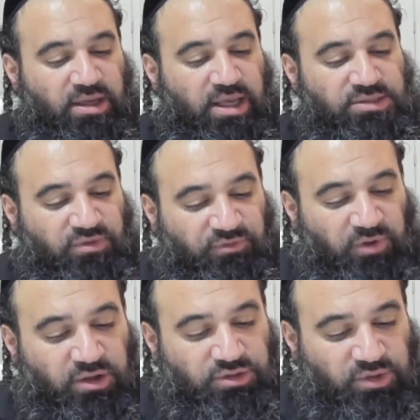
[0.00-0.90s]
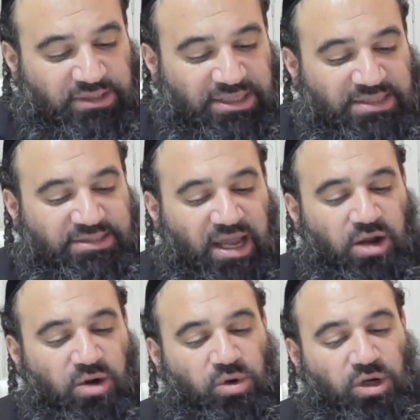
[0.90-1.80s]
is referring to that the
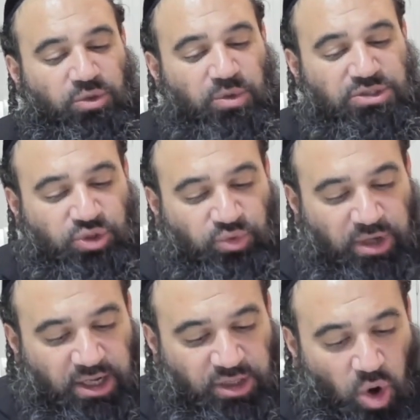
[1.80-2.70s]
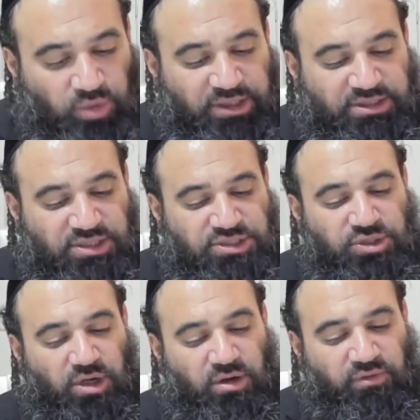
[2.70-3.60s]
entire world was created only to
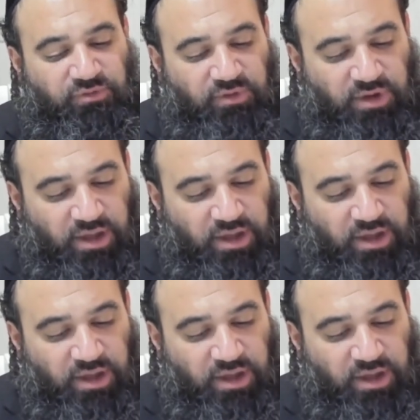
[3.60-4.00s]
serve